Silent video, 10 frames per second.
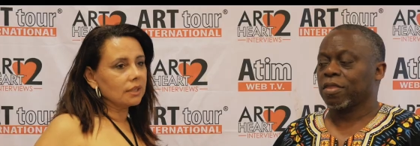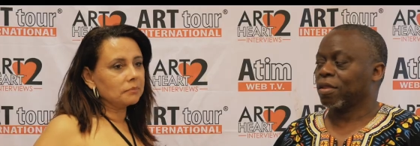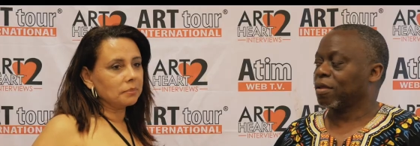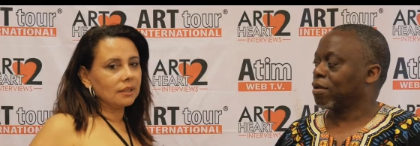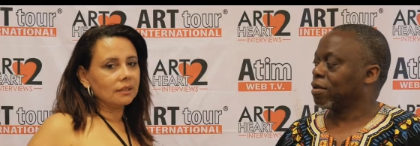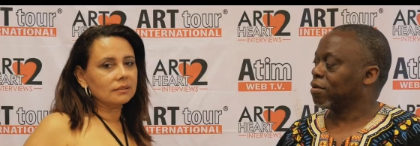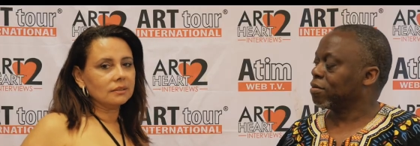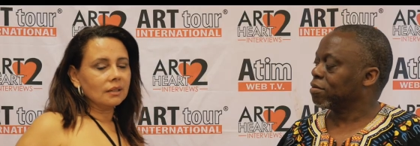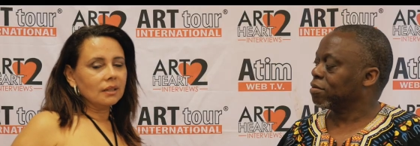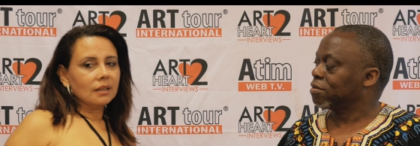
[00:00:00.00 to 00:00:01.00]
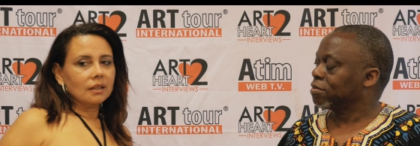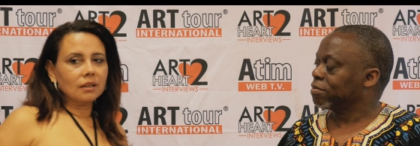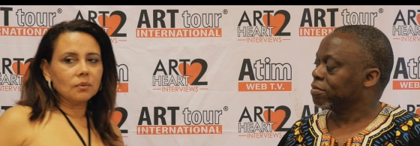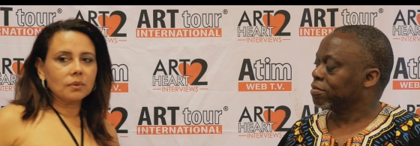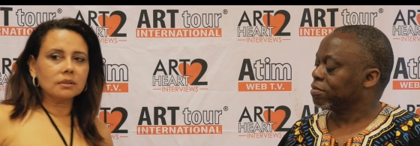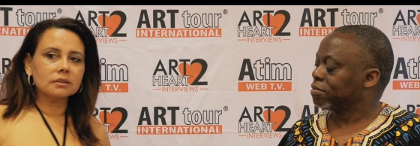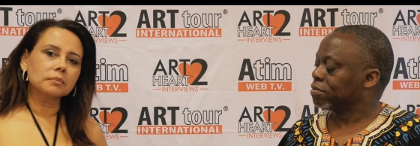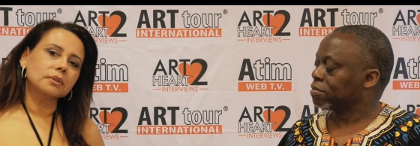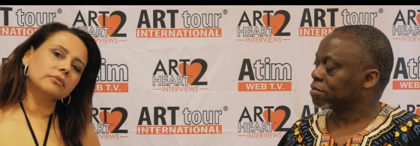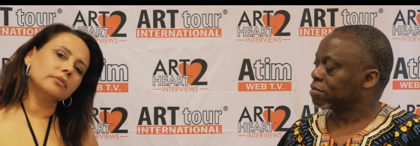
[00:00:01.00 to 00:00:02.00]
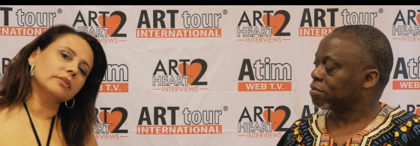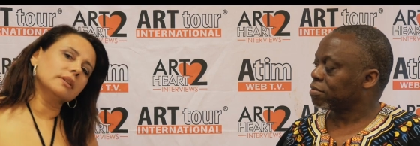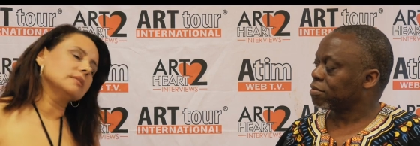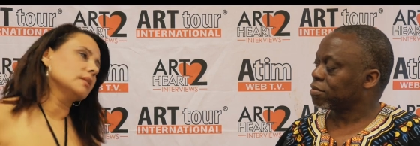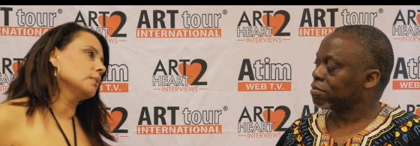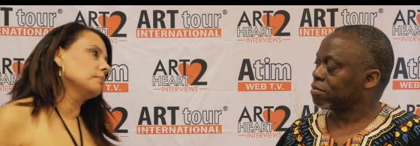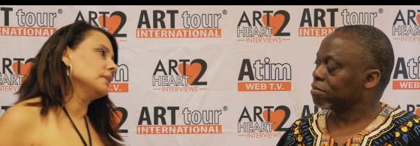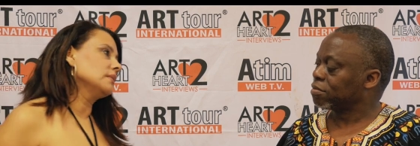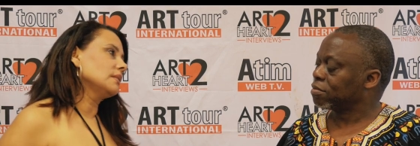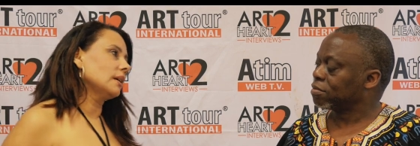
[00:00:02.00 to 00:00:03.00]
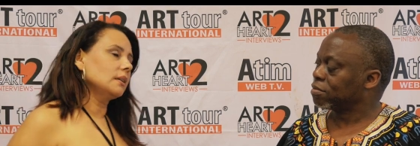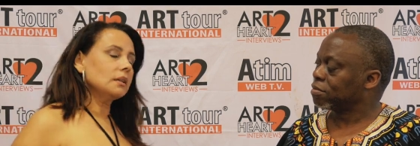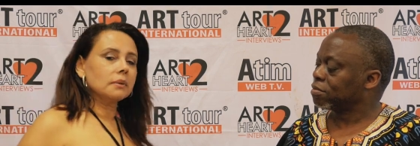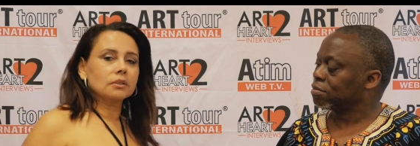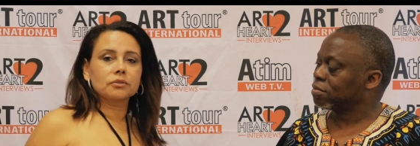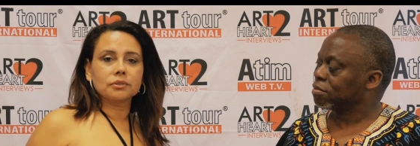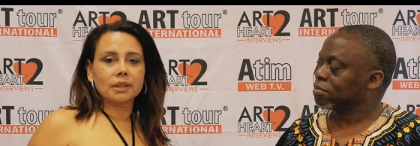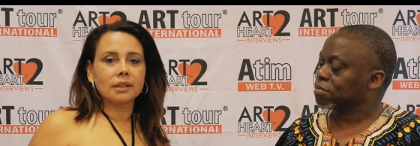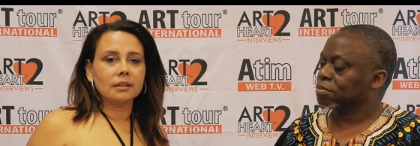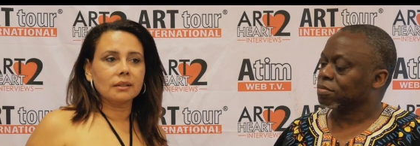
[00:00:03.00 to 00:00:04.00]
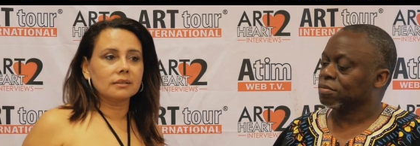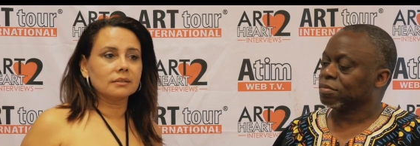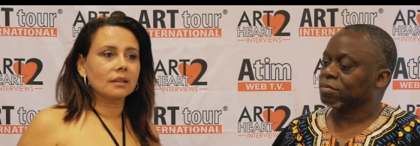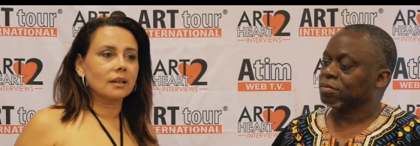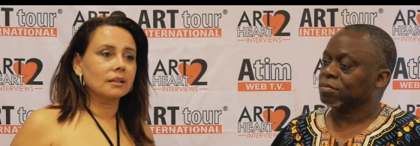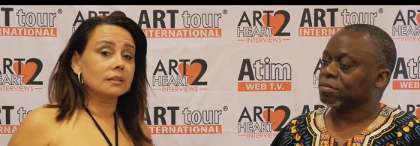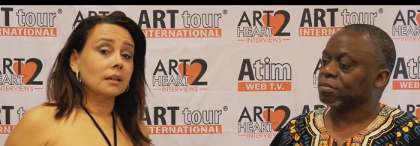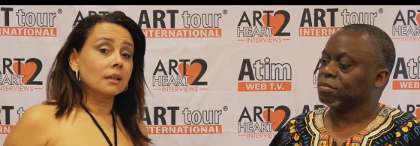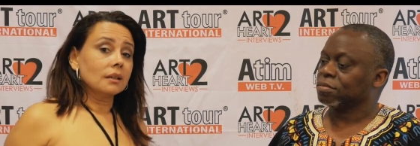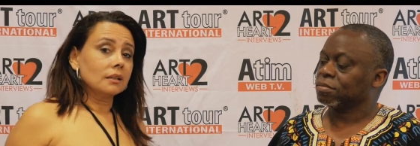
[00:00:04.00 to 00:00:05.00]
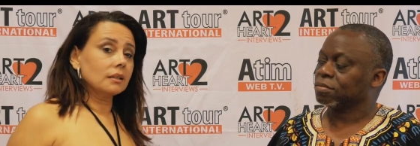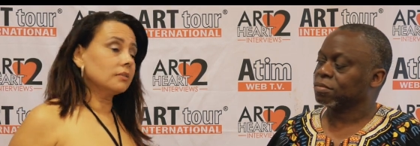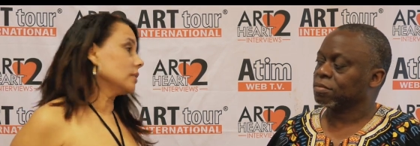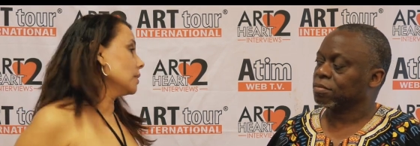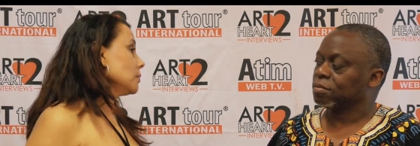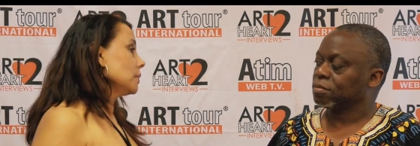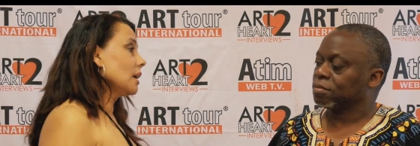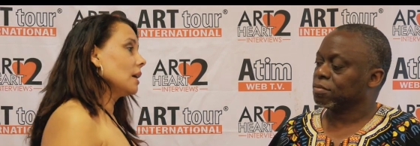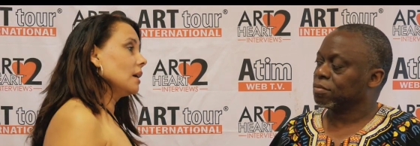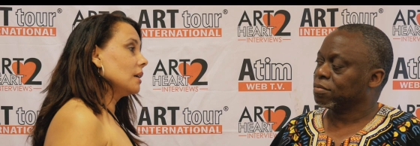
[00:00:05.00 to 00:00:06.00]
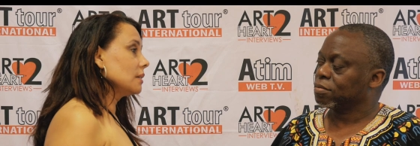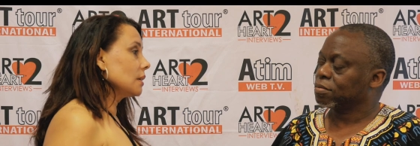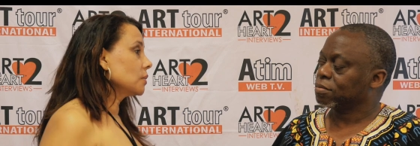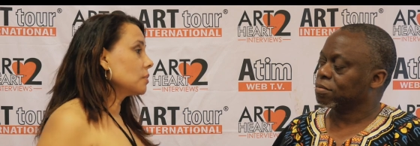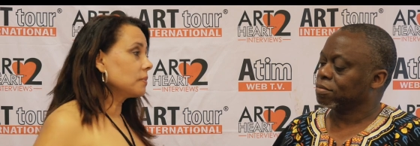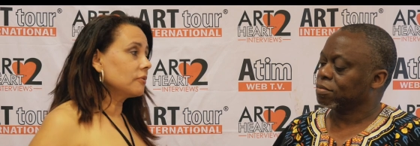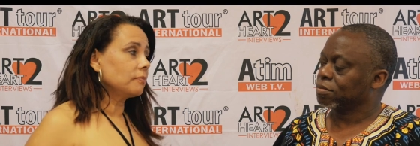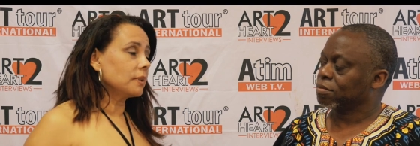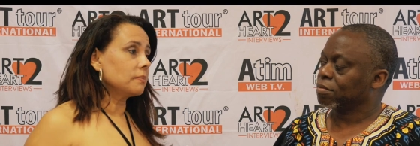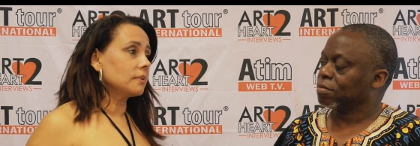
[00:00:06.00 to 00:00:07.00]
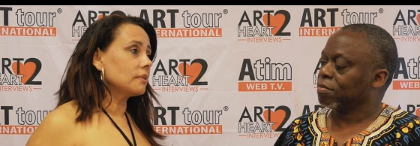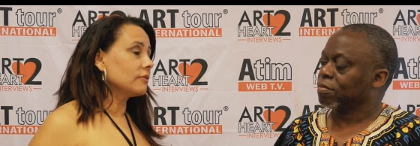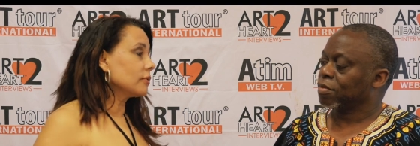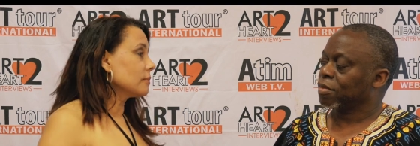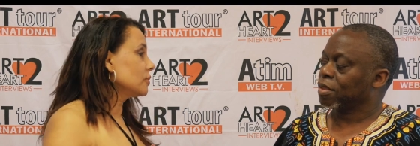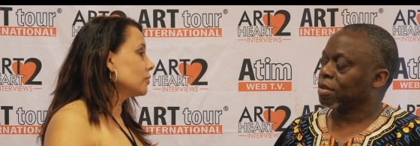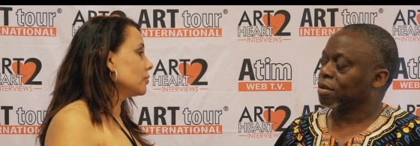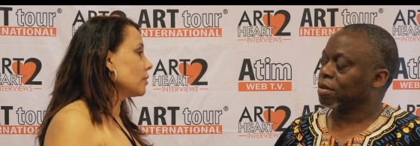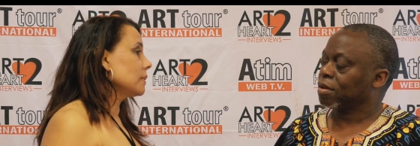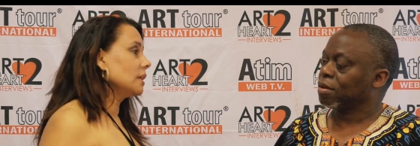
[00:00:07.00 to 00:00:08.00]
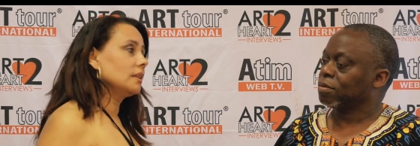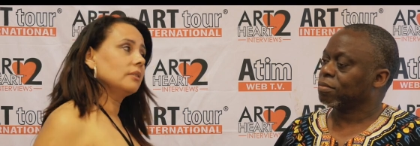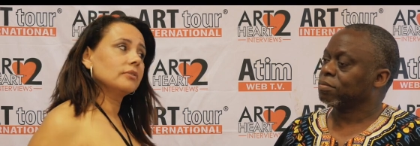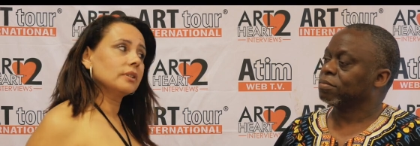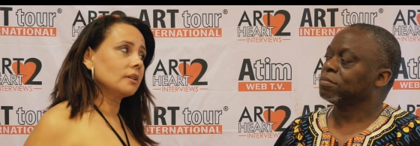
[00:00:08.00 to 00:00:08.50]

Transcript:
Speaker 1: need peace. And one of the beautiful things that we've been chatting about today is that yesterday we had a group of people from so many different